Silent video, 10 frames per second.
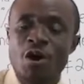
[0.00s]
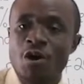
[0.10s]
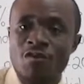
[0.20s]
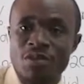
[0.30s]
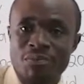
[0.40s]

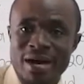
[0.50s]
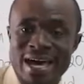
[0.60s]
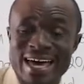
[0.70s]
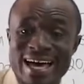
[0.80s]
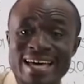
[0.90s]
of the
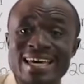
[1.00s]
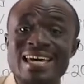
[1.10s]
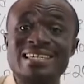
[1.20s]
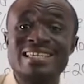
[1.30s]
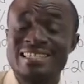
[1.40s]
buyer
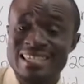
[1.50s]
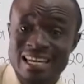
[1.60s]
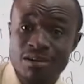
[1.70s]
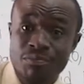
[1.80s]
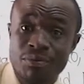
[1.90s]
is the
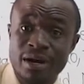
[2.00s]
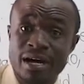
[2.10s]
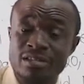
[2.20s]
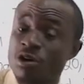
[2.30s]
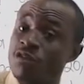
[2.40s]
selling
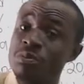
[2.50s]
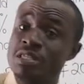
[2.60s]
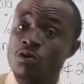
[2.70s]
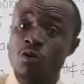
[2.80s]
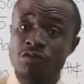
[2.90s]
price of
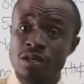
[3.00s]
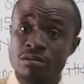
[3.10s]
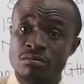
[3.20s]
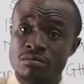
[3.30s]
Mr. Kofi.